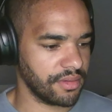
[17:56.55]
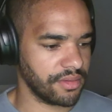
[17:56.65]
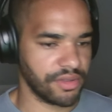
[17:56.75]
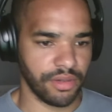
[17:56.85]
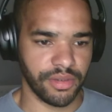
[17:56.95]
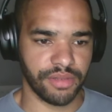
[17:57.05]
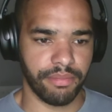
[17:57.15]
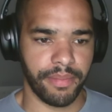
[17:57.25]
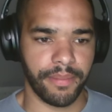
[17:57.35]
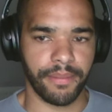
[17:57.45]
So it's
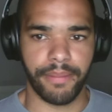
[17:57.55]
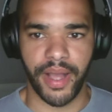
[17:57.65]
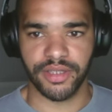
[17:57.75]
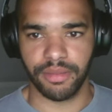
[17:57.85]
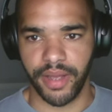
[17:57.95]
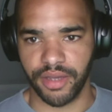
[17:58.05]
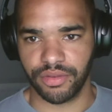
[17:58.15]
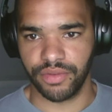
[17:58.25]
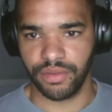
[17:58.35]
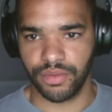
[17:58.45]
back-to-back
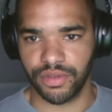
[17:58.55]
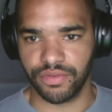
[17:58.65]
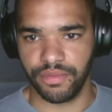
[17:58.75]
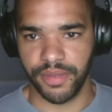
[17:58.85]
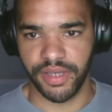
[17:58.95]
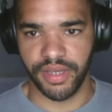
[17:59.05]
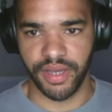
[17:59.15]
3-woods for me.